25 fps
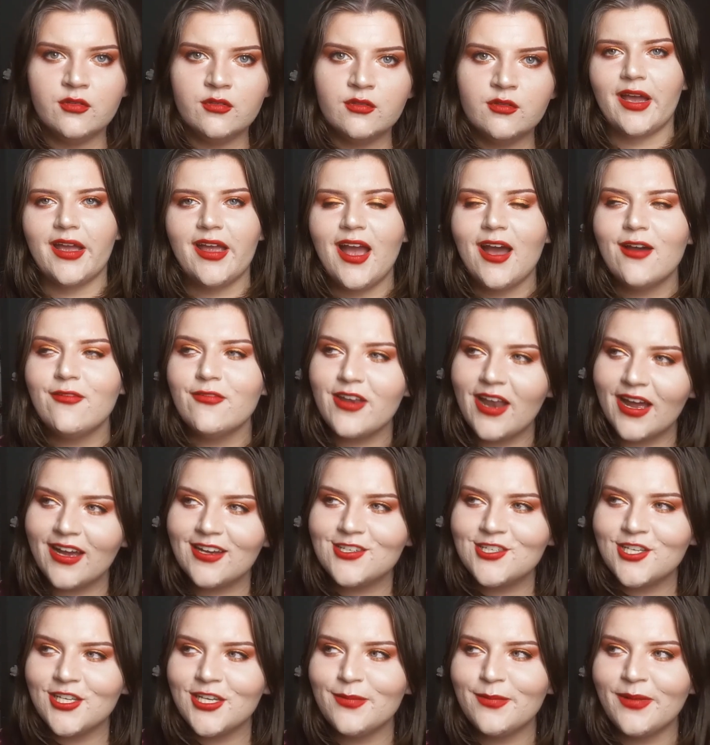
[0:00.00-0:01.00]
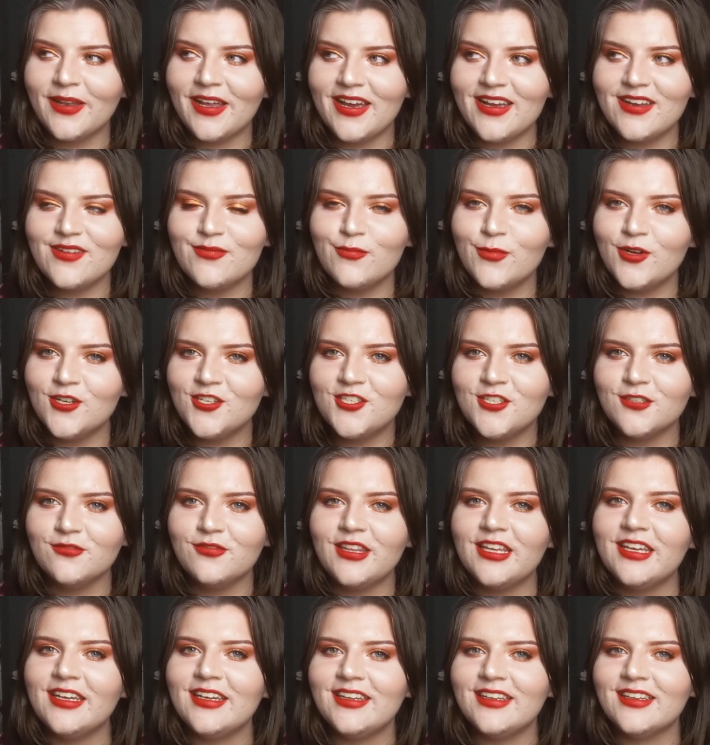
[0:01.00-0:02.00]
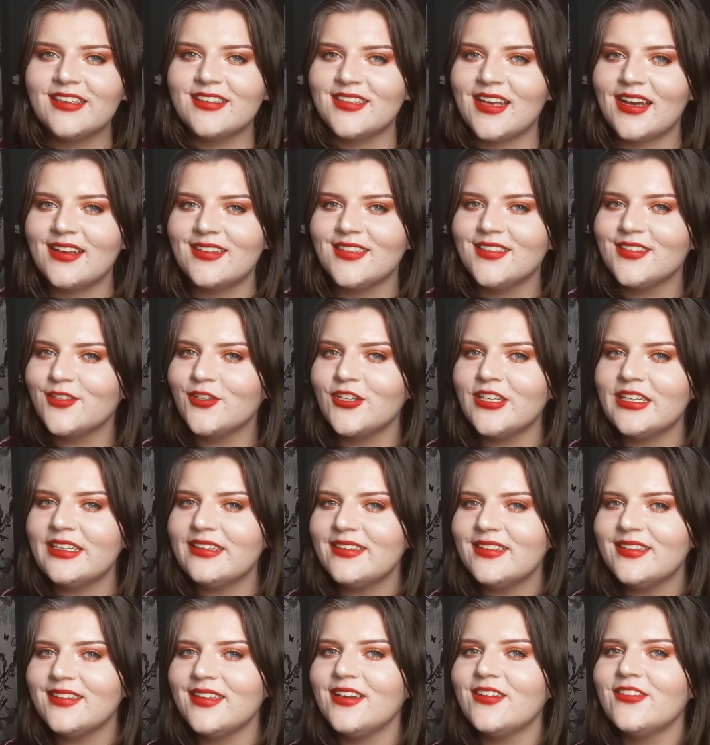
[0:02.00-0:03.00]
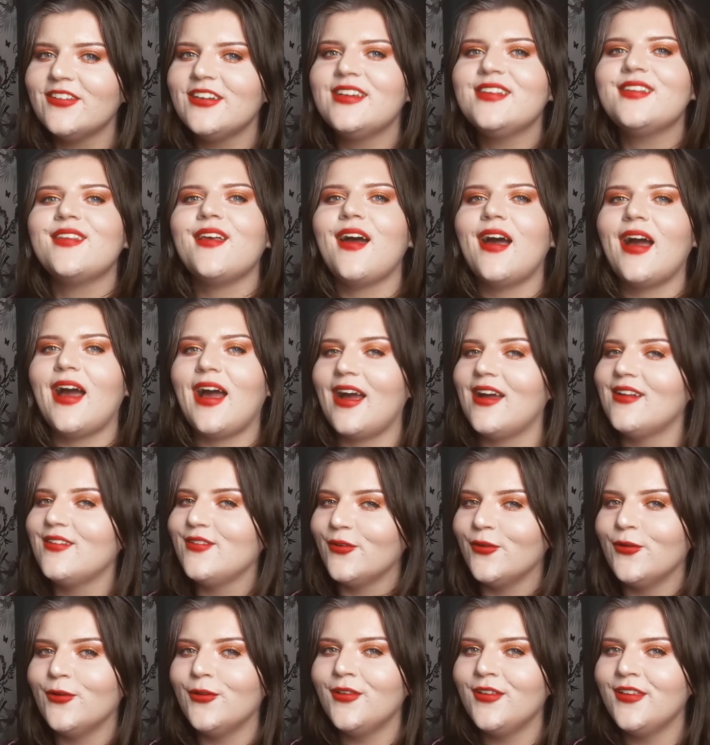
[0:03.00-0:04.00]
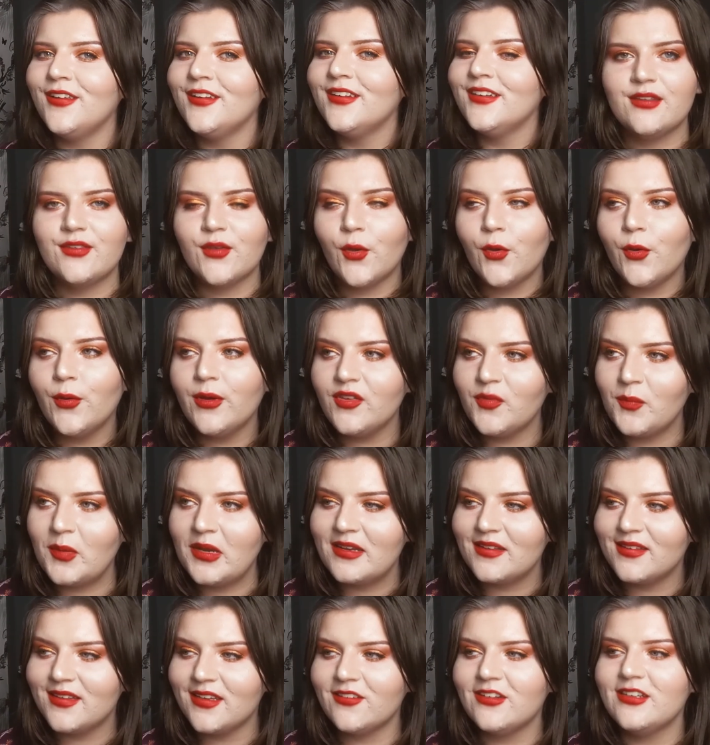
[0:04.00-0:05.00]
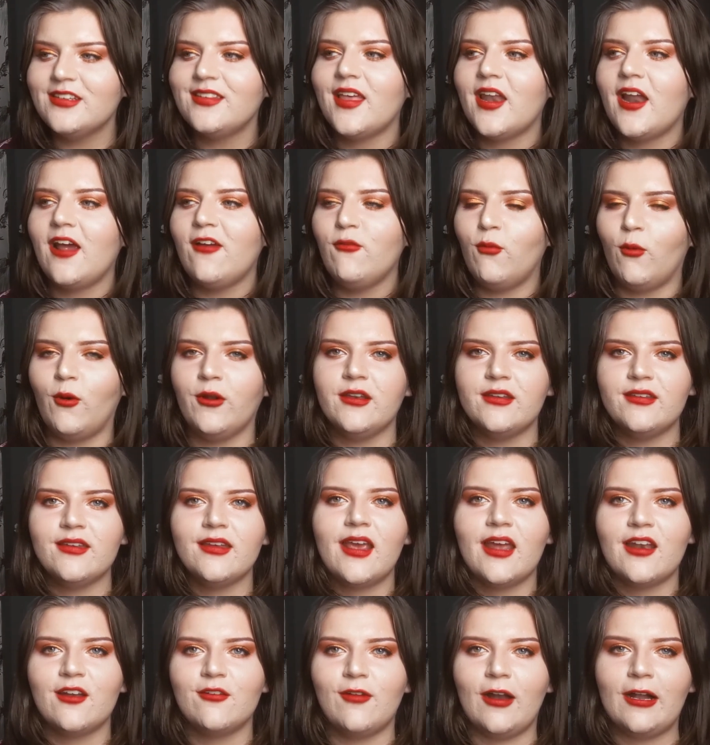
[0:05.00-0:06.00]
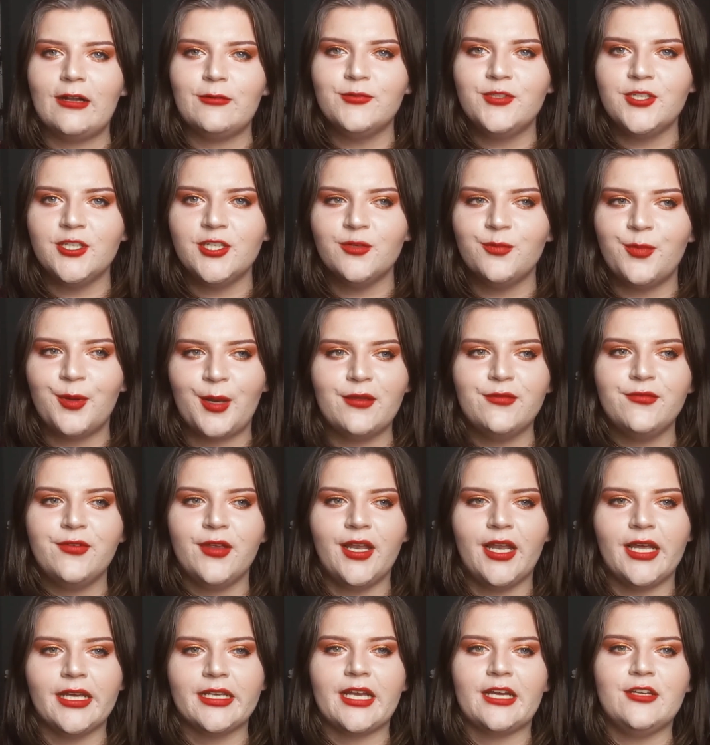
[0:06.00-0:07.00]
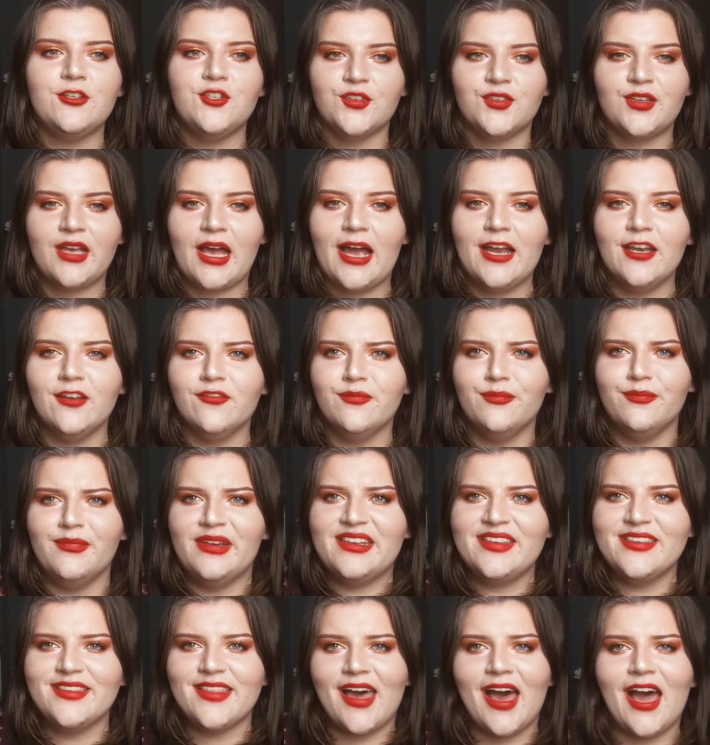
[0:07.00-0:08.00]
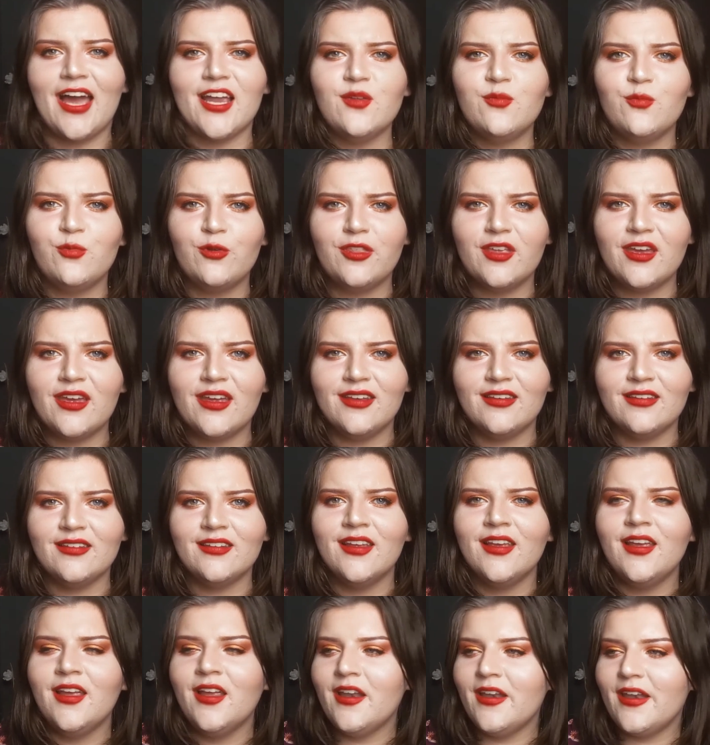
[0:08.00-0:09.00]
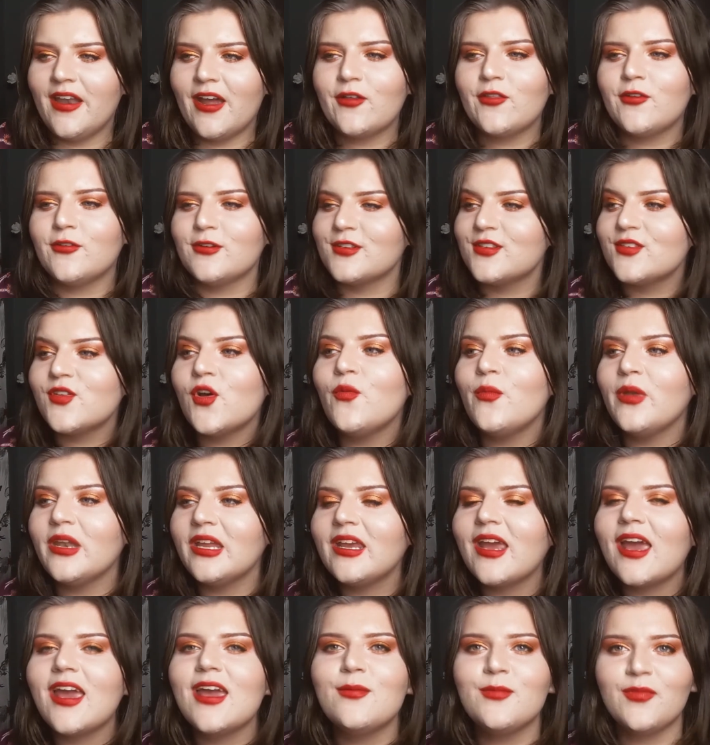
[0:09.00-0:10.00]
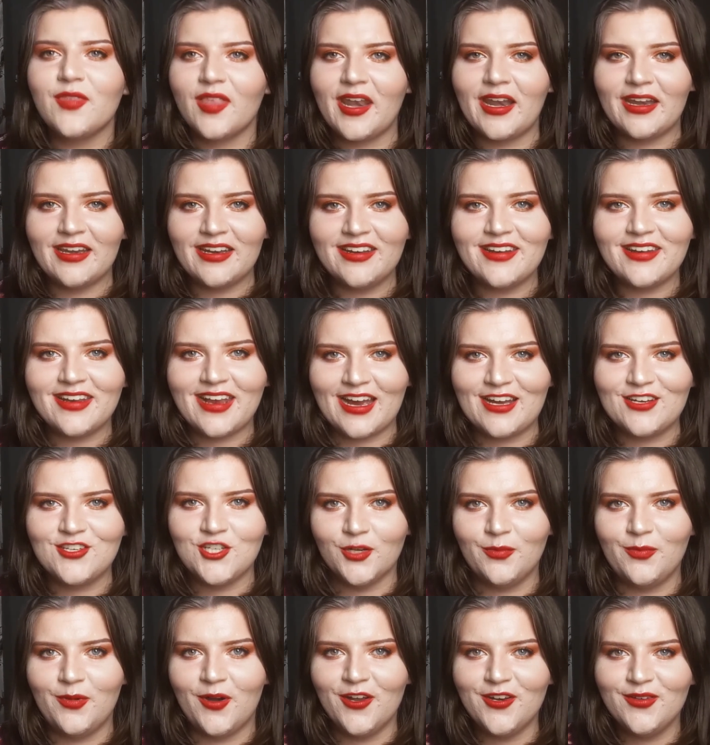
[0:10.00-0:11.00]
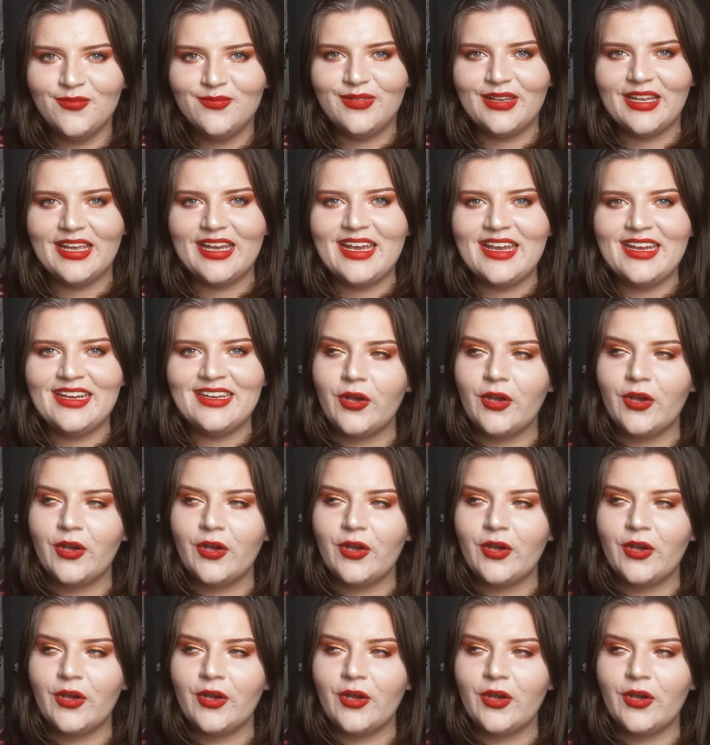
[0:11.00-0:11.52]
I haven't actually played much of the Assassin's Creed series at all. It's always been a series that I've wanted to get around to, but I feel like I just kind of missed the hype with it, and now there are so many games that I need to catch up on and play.